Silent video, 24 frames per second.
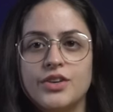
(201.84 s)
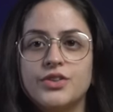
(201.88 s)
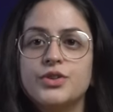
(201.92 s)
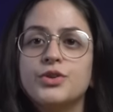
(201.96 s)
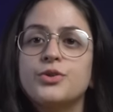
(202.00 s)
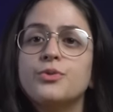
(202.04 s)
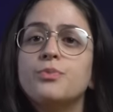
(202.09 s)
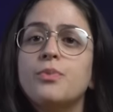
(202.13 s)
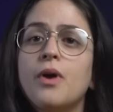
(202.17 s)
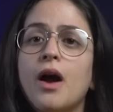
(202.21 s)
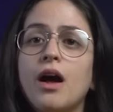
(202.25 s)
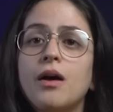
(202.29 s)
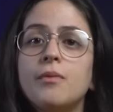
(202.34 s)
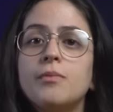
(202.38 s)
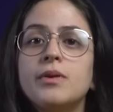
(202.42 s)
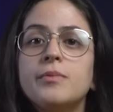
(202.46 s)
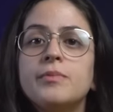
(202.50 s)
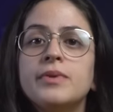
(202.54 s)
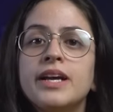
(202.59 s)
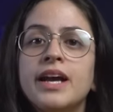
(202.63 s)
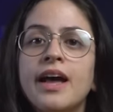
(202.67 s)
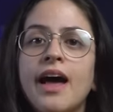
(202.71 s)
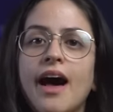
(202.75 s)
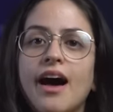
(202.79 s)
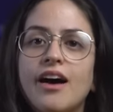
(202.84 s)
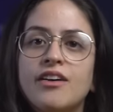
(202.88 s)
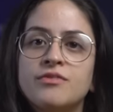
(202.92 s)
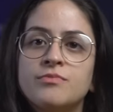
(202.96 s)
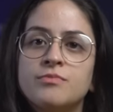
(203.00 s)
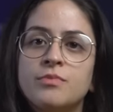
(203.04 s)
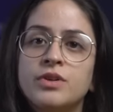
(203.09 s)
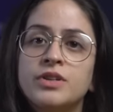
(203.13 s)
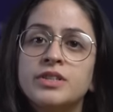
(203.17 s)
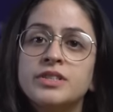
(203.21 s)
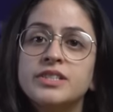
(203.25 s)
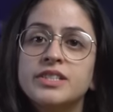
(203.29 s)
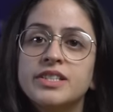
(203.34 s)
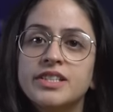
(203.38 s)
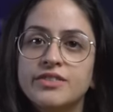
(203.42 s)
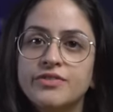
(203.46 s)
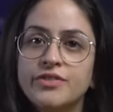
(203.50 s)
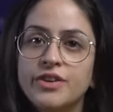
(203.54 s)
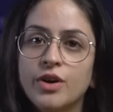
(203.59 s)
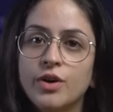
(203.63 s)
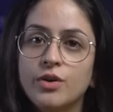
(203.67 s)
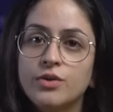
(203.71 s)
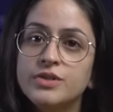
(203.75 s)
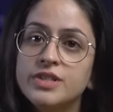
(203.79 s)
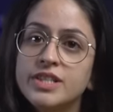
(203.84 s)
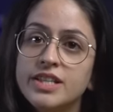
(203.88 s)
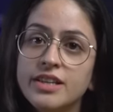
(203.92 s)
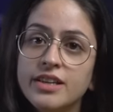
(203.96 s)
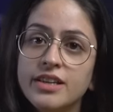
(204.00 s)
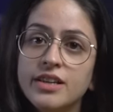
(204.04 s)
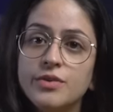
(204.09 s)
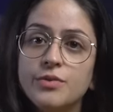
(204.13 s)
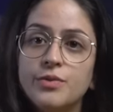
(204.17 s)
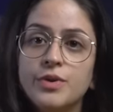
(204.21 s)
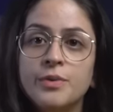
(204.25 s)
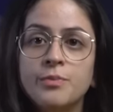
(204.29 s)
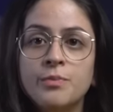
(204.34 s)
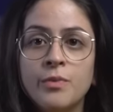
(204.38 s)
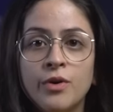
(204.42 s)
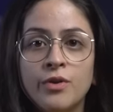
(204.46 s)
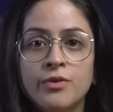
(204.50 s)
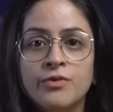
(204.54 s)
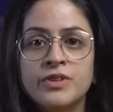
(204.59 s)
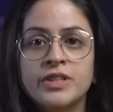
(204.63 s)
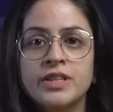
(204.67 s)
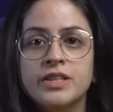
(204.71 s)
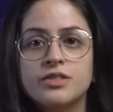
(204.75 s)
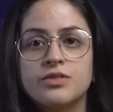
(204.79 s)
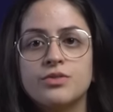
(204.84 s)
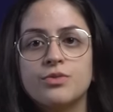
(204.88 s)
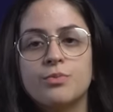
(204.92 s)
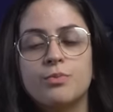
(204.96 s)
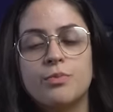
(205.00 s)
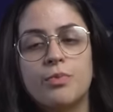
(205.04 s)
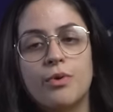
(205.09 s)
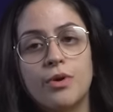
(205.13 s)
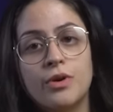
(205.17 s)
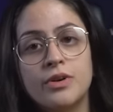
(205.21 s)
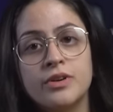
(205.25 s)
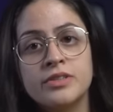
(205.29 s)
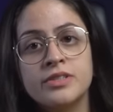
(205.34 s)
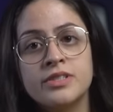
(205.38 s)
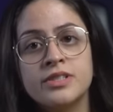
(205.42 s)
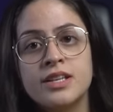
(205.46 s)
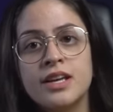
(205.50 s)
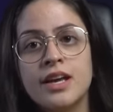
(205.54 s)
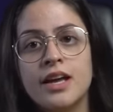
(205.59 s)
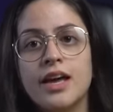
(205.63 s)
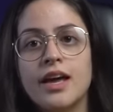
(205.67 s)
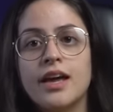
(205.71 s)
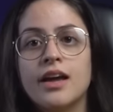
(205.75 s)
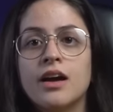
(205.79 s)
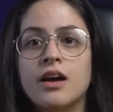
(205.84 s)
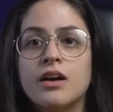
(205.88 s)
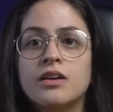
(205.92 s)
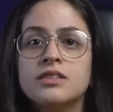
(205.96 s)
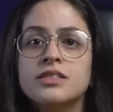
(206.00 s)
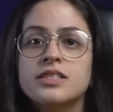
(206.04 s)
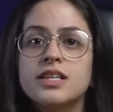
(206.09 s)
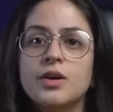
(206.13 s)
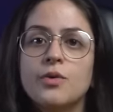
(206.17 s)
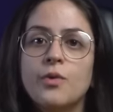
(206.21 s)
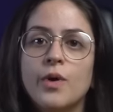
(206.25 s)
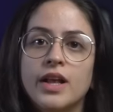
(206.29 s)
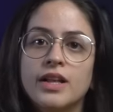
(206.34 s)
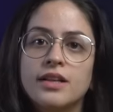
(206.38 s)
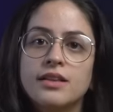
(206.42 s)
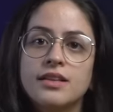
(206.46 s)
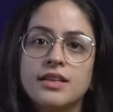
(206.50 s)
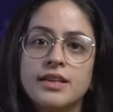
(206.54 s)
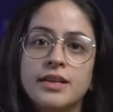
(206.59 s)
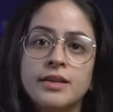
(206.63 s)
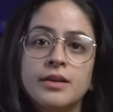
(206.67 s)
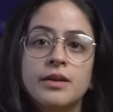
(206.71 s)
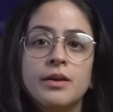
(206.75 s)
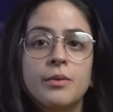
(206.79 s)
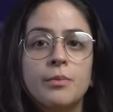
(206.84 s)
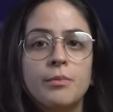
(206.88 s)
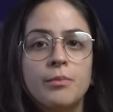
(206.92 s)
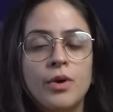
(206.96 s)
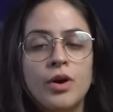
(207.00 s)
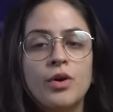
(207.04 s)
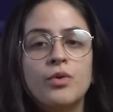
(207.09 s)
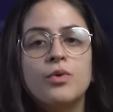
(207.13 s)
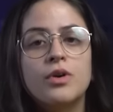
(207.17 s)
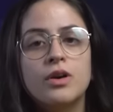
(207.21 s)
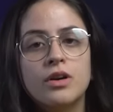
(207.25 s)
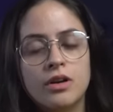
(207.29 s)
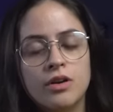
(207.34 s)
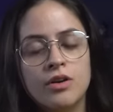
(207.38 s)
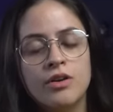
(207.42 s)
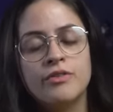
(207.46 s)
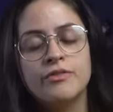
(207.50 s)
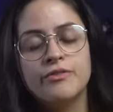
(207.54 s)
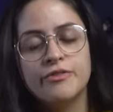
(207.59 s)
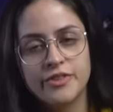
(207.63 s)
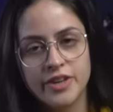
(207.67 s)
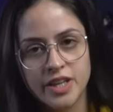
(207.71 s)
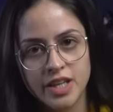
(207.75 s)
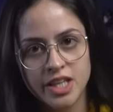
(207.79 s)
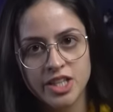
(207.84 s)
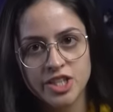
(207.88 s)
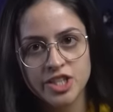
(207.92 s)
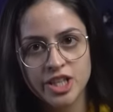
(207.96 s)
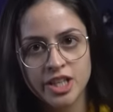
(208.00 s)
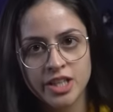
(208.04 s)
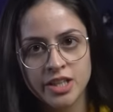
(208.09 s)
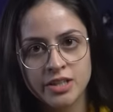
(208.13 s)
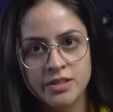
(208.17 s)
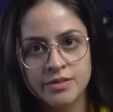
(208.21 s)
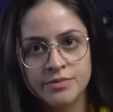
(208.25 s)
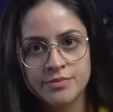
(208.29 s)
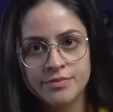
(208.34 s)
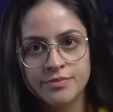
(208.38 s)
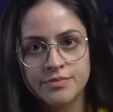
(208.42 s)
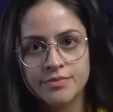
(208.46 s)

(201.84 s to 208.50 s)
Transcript: You'll probably have more difficulty removing the supports and consequently more work on finishing.